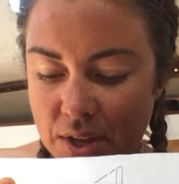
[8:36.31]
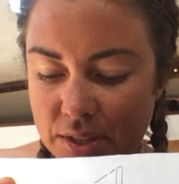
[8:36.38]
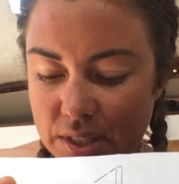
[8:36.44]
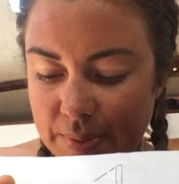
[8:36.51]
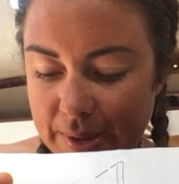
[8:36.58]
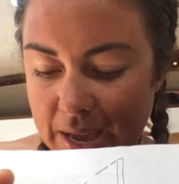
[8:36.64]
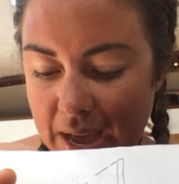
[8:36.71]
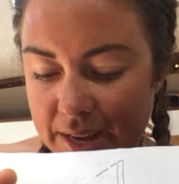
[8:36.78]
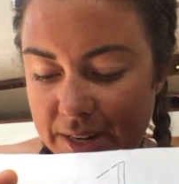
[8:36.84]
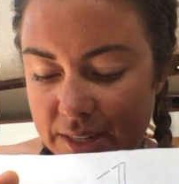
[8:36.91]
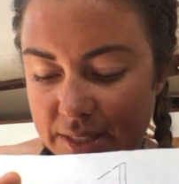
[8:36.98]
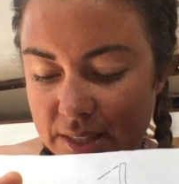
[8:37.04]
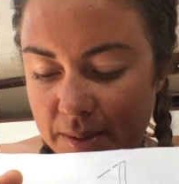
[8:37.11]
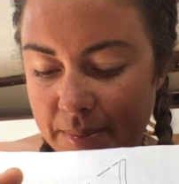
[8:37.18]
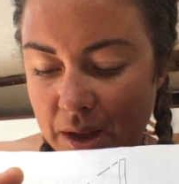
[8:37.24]
so I had to
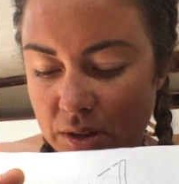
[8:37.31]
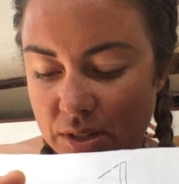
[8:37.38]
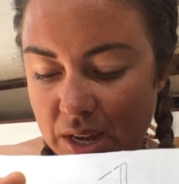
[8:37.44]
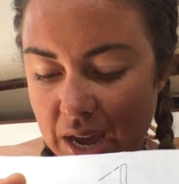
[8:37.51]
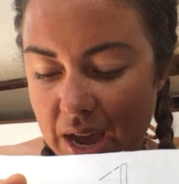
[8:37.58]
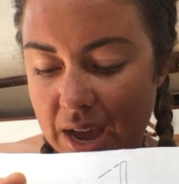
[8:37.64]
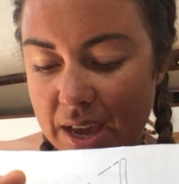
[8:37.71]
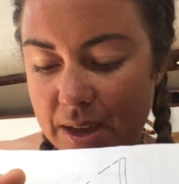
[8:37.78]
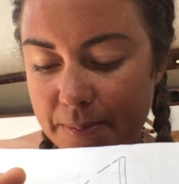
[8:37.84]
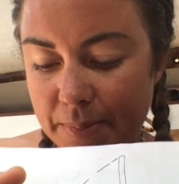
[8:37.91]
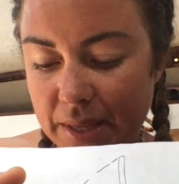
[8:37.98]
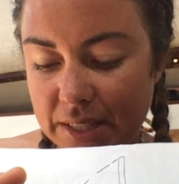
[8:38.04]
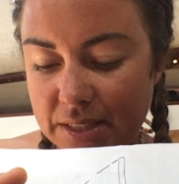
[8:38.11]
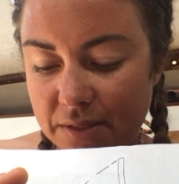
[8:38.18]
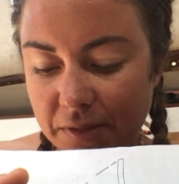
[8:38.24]
somehow tie a
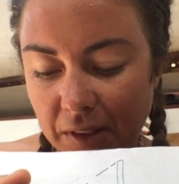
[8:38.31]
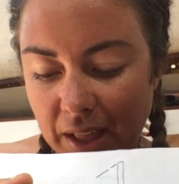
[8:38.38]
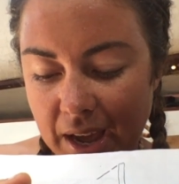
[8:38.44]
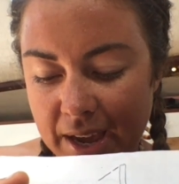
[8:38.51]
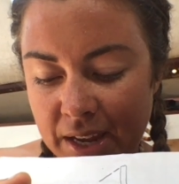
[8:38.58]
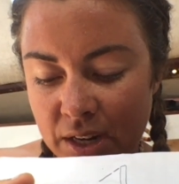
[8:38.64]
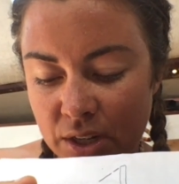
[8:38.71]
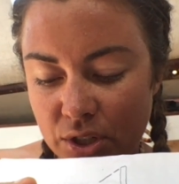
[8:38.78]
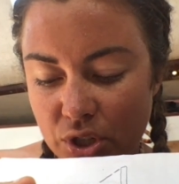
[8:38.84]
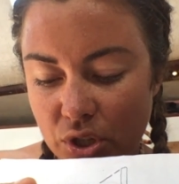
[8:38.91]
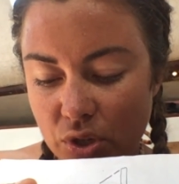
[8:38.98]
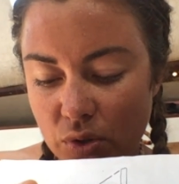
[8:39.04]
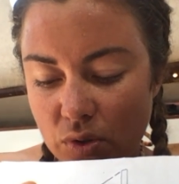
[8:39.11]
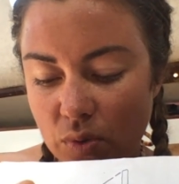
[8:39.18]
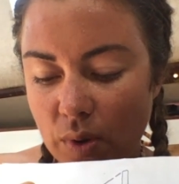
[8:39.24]
piece of line
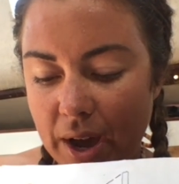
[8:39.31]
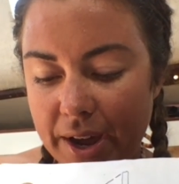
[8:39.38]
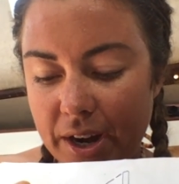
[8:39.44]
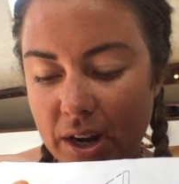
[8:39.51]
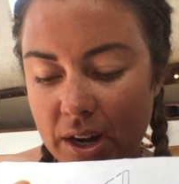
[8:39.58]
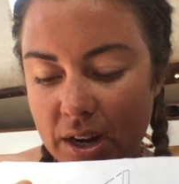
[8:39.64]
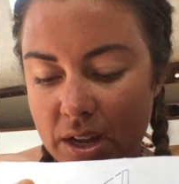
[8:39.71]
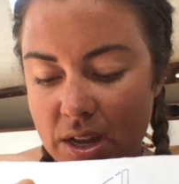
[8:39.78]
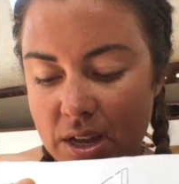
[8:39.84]
to the wire